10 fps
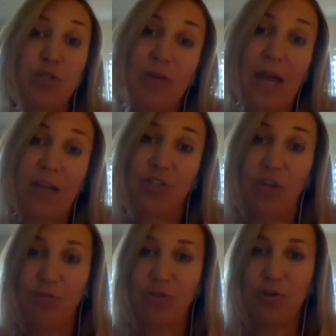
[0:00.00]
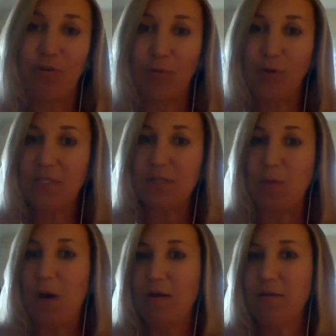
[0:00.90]
You can actually alter your voice as
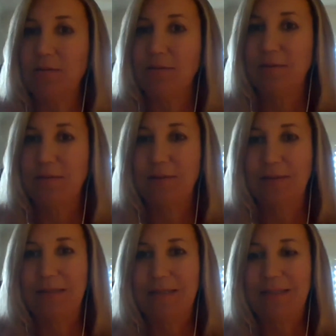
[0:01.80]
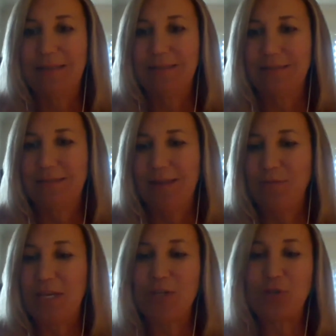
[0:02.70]
well. I was
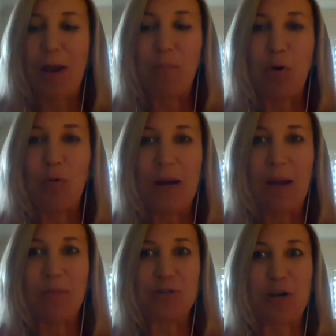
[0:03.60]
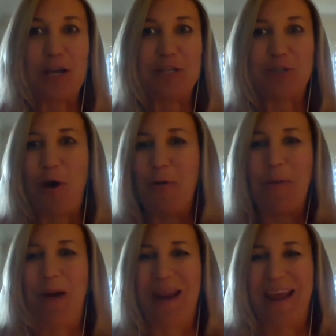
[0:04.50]
gonna try and pull one up and try and show
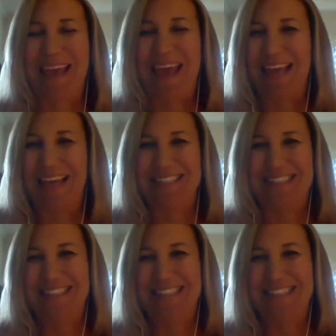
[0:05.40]
it, but I can't.